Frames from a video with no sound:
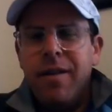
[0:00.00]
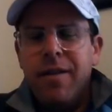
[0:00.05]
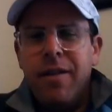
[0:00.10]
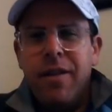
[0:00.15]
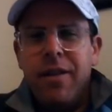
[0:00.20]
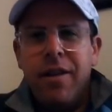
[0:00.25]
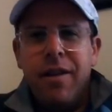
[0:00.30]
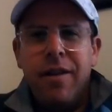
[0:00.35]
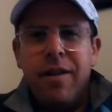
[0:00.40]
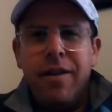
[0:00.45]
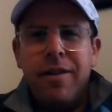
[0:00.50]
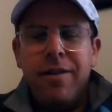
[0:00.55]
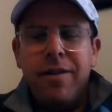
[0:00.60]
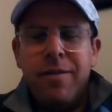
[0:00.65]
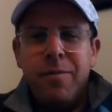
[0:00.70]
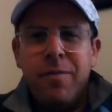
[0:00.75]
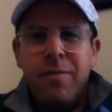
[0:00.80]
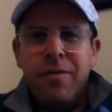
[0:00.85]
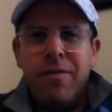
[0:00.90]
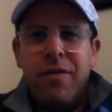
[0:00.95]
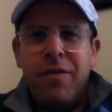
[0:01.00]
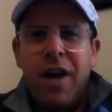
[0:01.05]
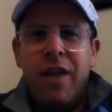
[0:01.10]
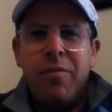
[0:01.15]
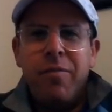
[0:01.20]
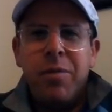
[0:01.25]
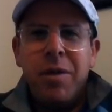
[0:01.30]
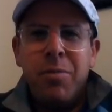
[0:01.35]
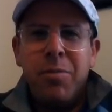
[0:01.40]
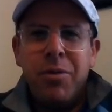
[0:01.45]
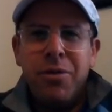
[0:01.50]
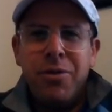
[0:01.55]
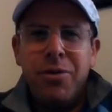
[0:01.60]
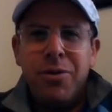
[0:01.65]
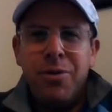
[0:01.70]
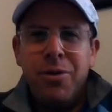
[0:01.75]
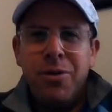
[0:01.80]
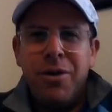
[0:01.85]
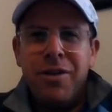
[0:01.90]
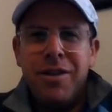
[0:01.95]
the 5 people
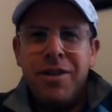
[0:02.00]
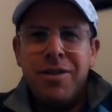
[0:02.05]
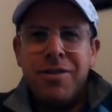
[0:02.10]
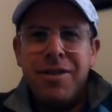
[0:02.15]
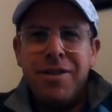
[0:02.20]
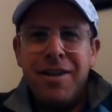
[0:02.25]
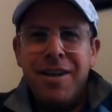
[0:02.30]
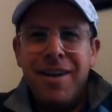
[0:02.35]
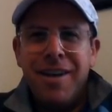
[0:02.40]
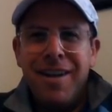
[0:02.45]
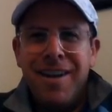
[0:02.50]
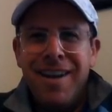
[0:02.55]
who are listening?